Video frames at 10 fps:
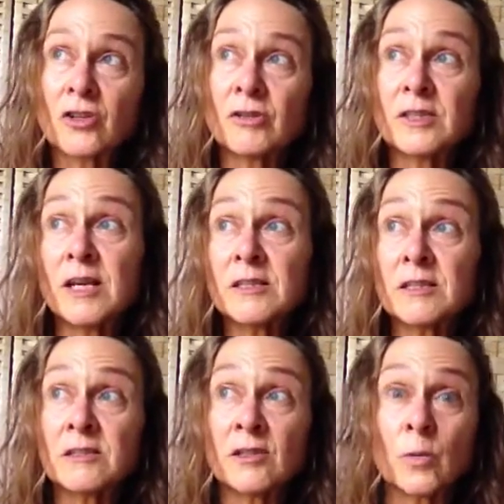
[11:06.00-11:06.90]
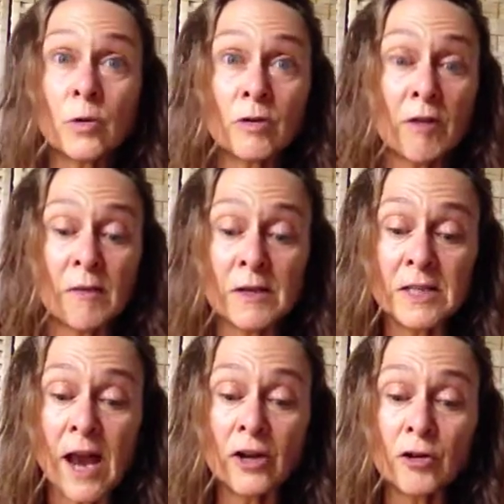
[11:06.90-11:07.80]
intestines didn't work right, and they
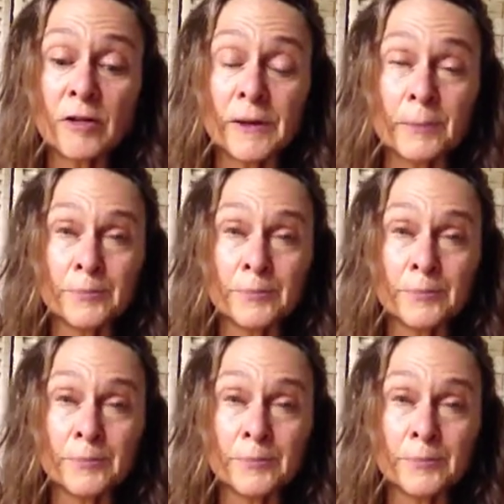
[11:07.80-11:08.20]
died early.